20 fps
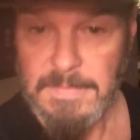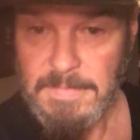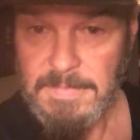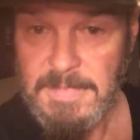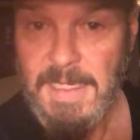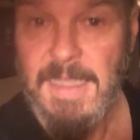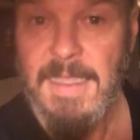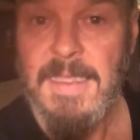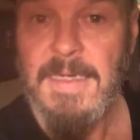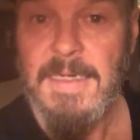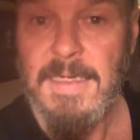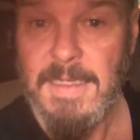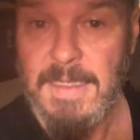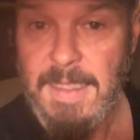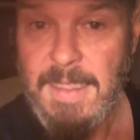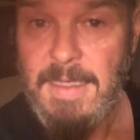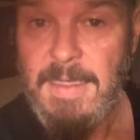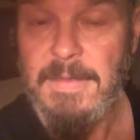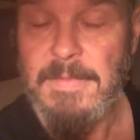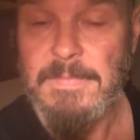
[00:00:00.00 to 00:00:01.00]
take an
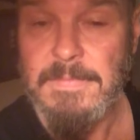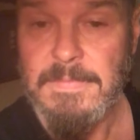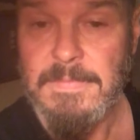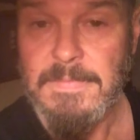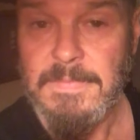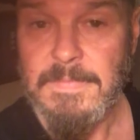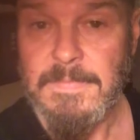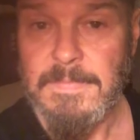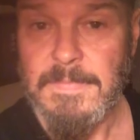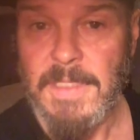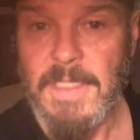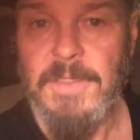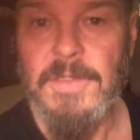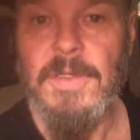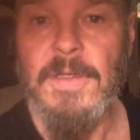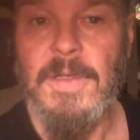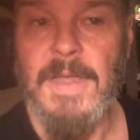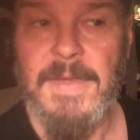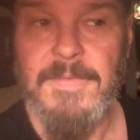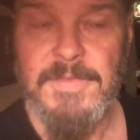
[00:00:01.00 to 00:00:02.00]
account and
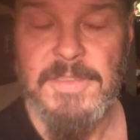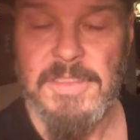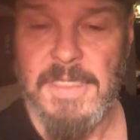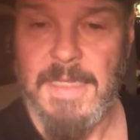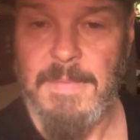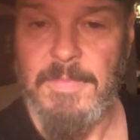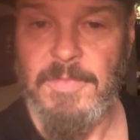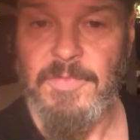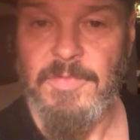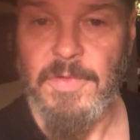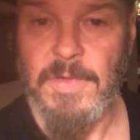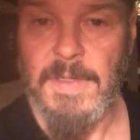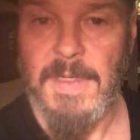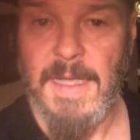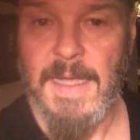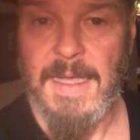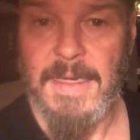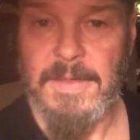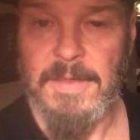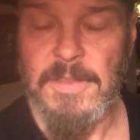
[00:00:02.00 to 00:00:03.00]
you're going to have to stand before God.